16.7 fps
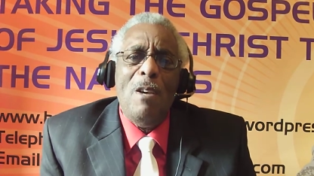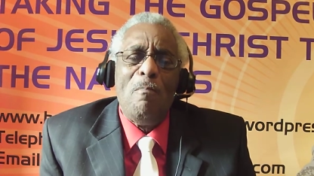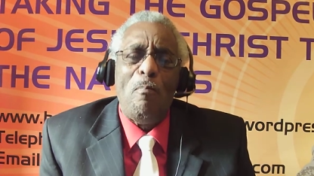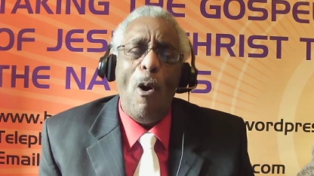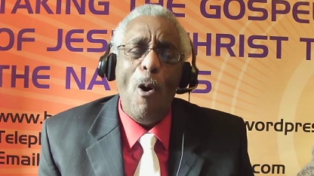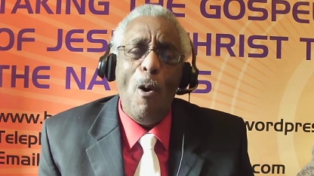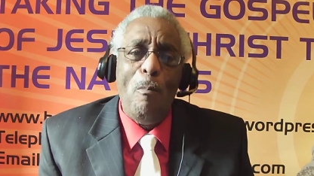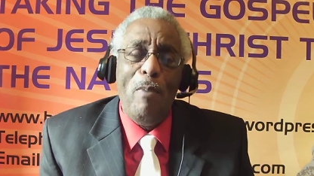
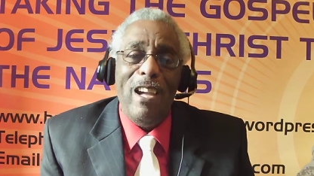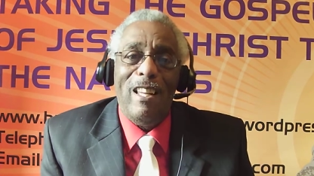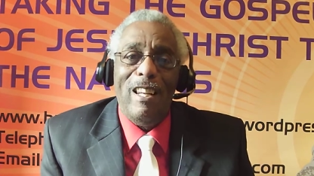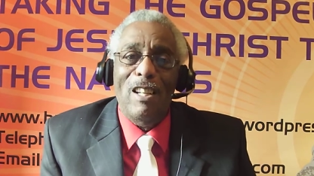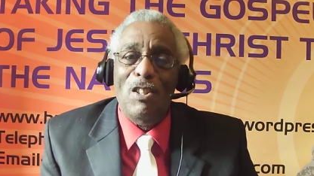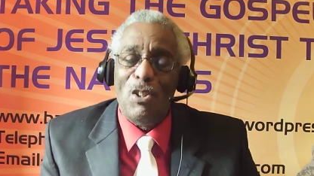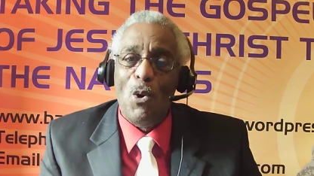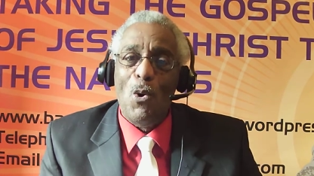Please
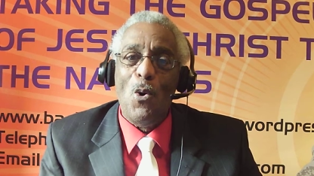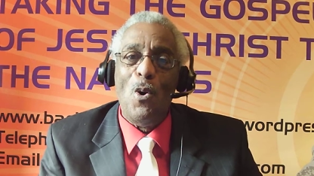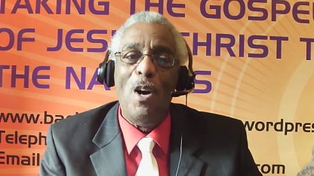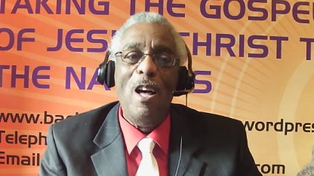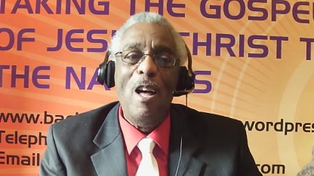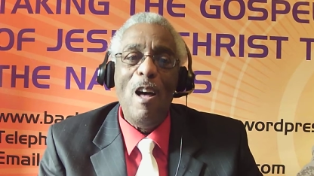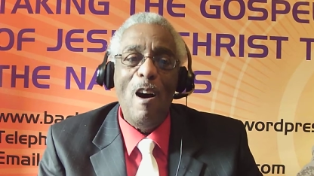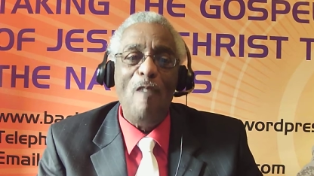do not
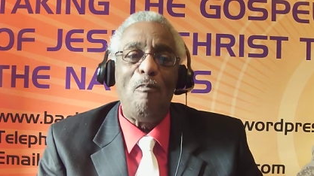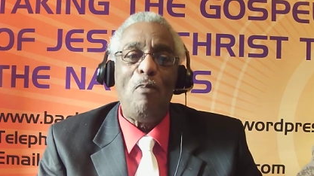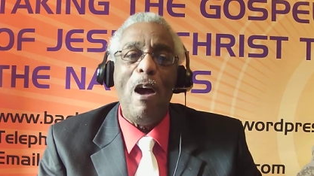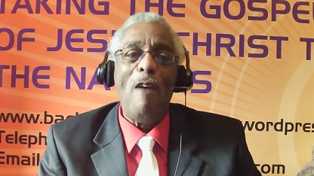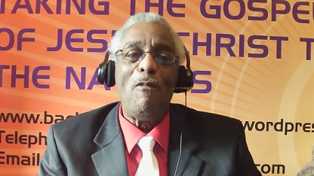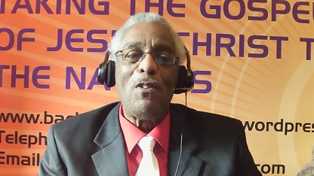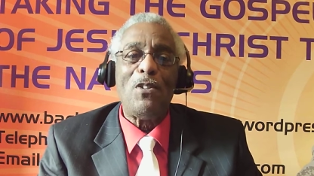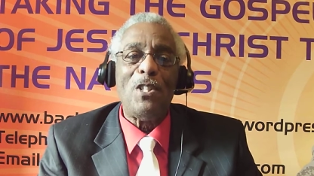assume
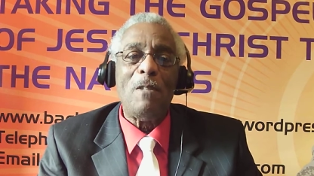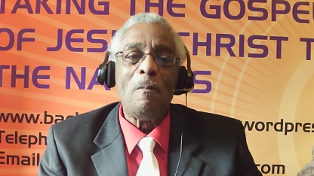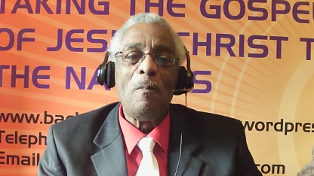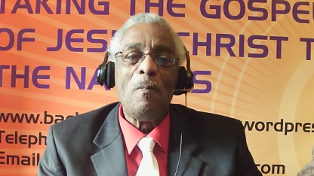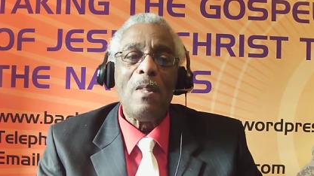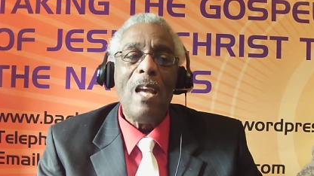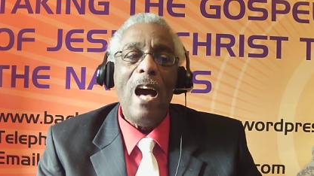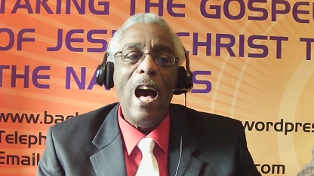that
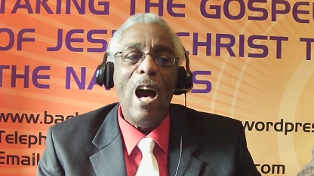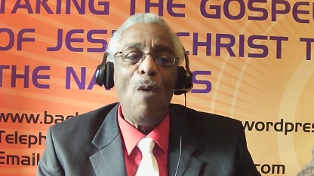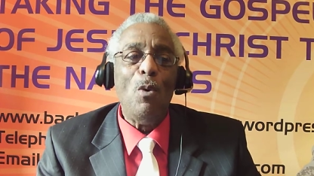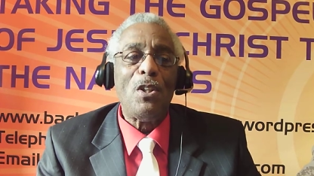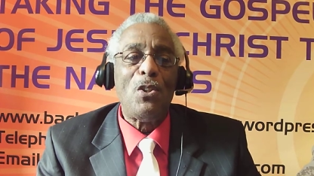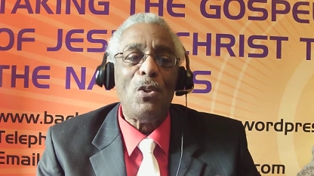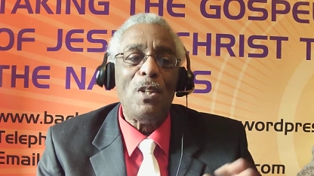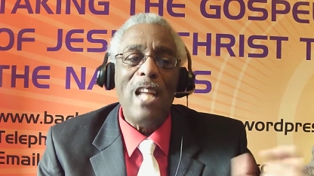because
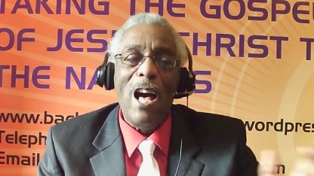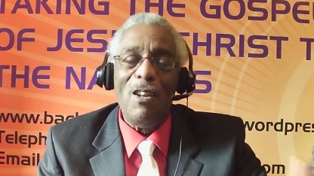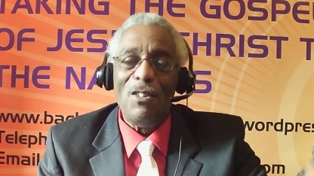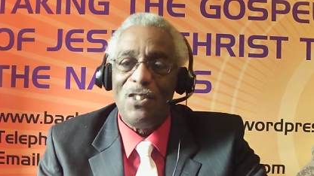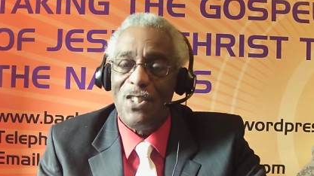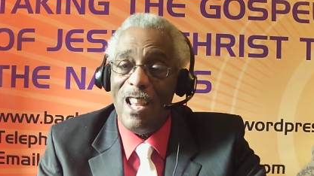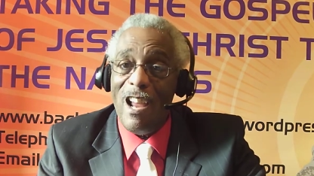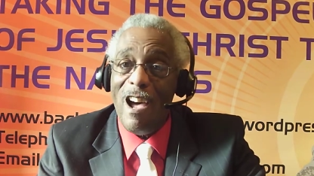you go to
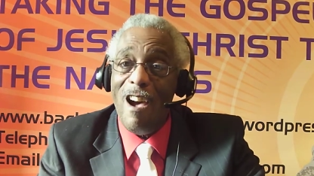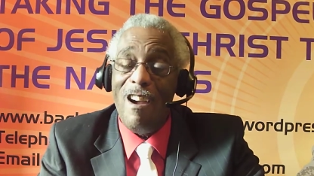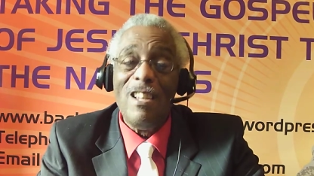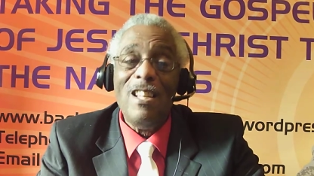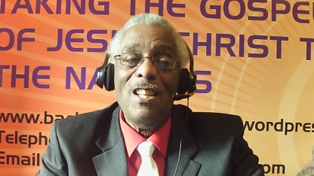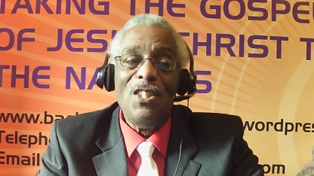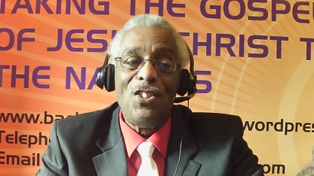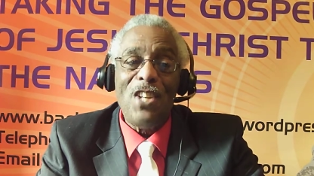church,
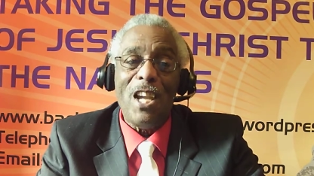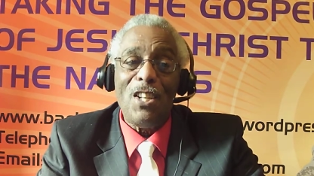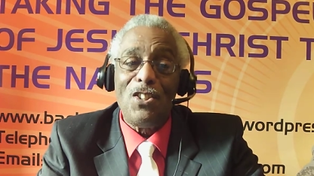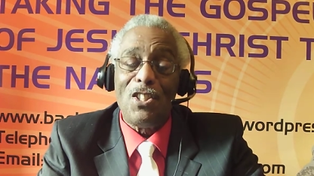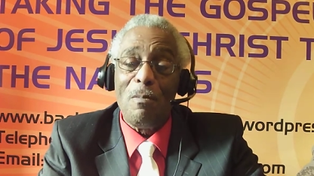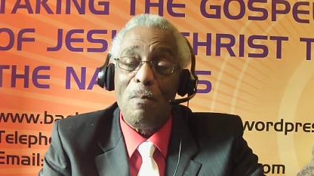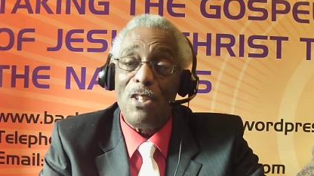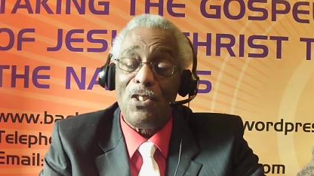you
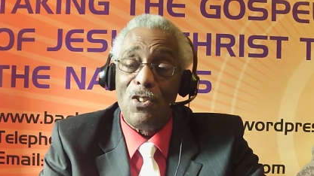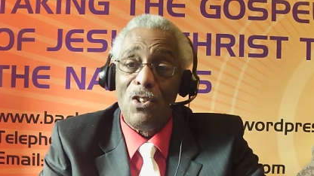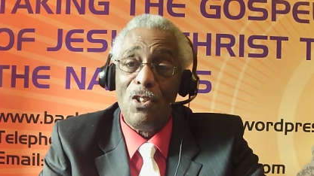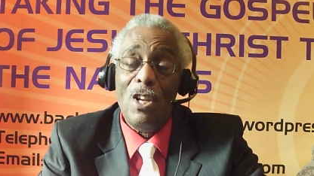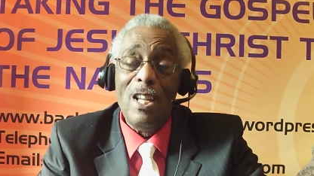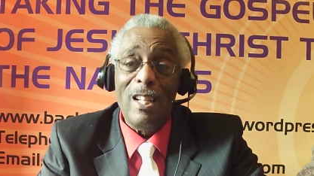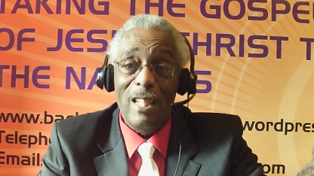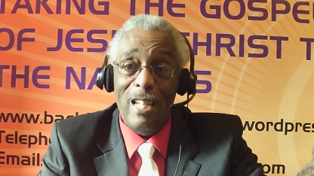attend the
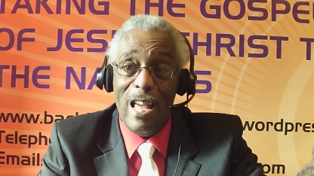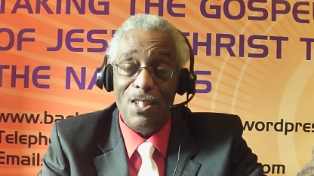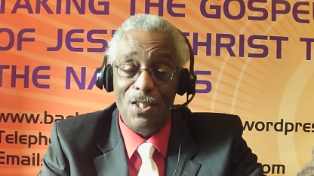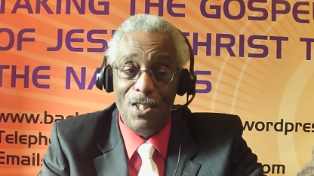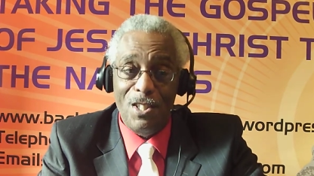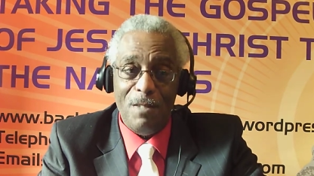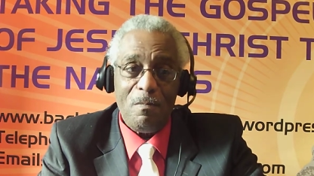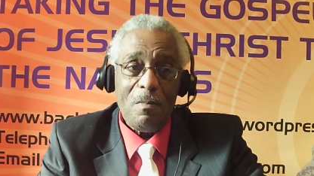church
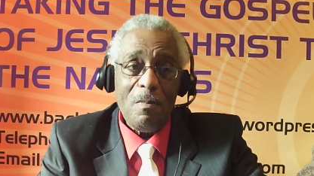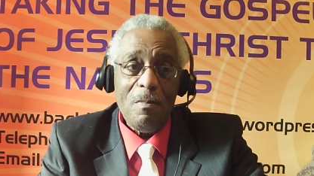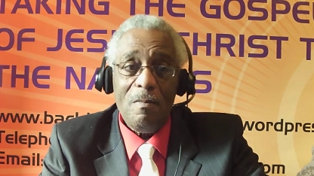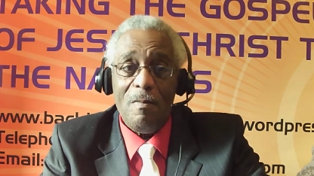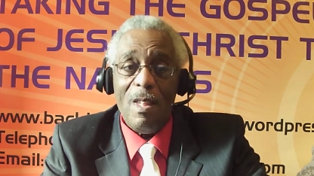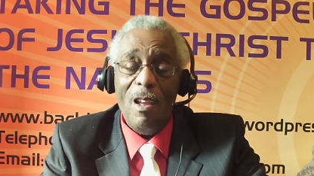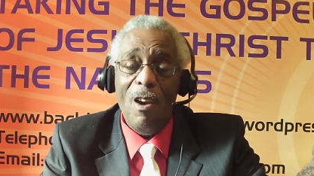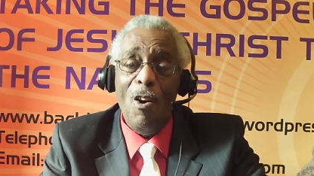regularly,
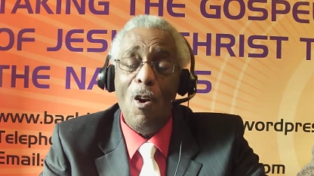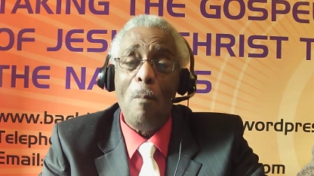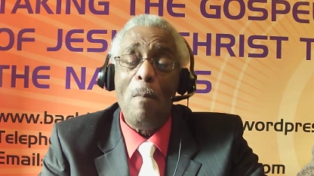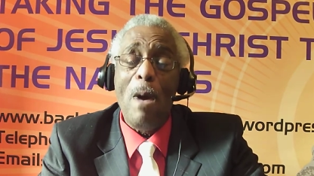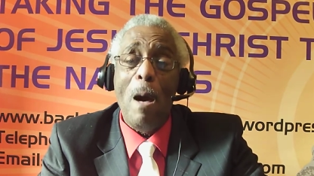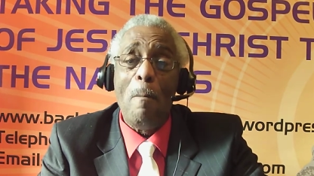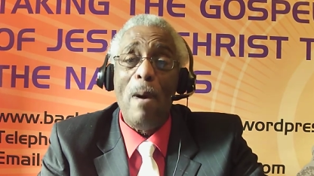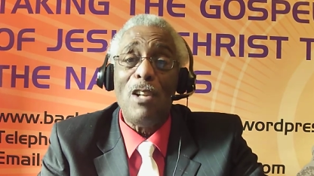do not
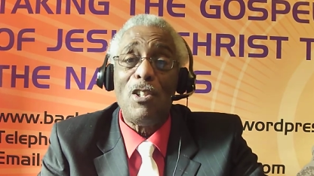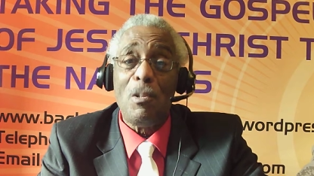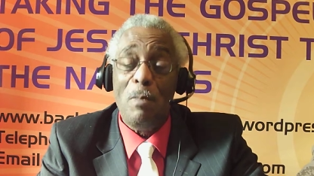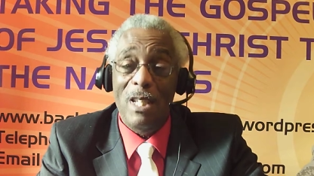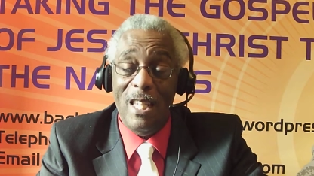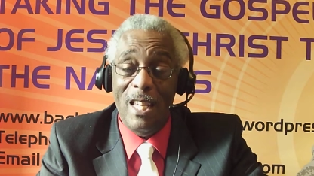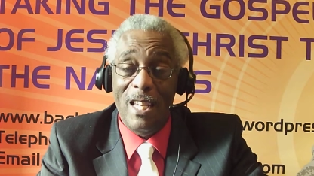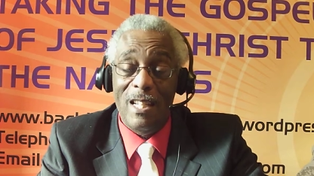
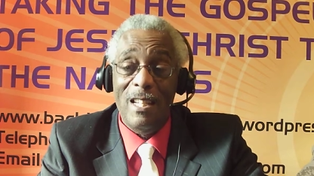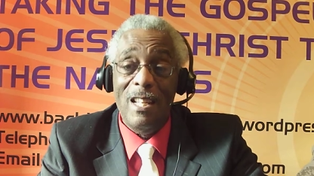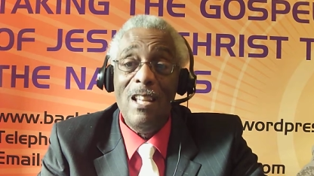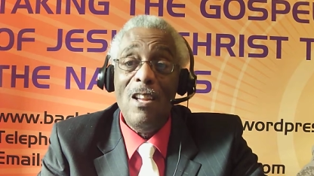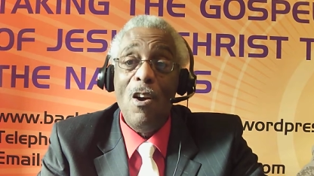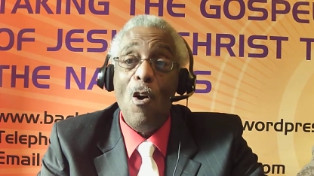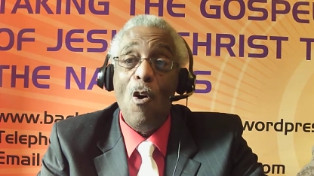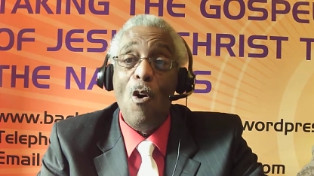assume
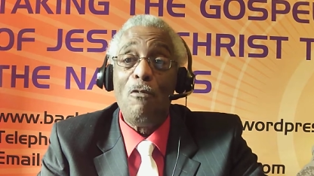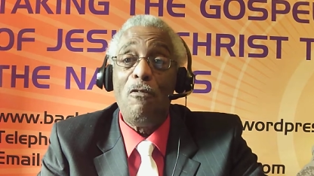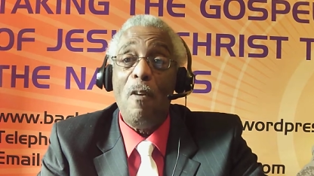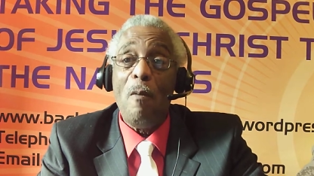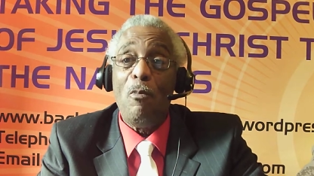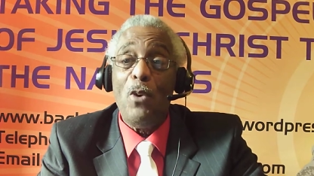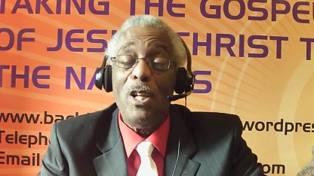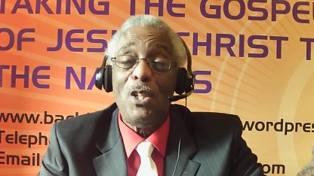that you are
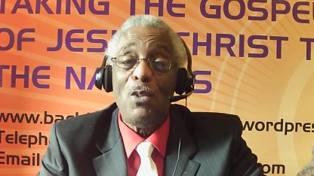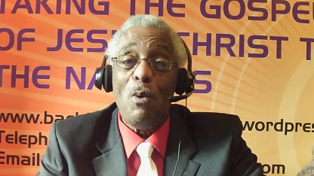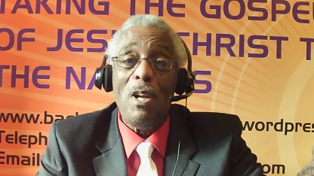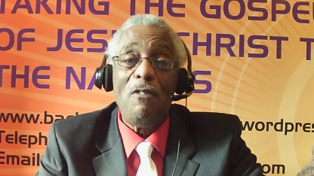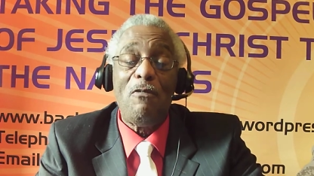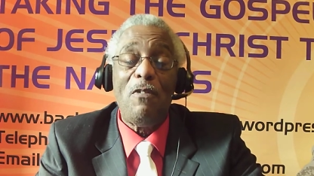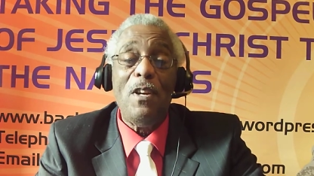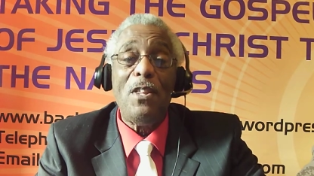hearing from
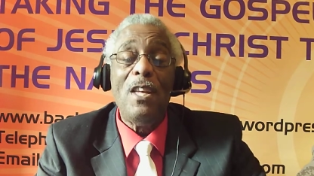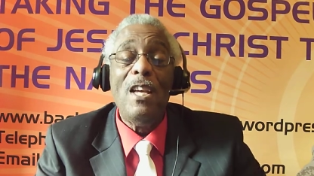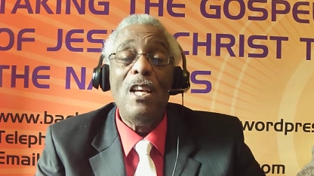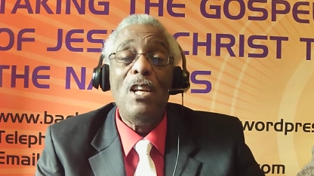God.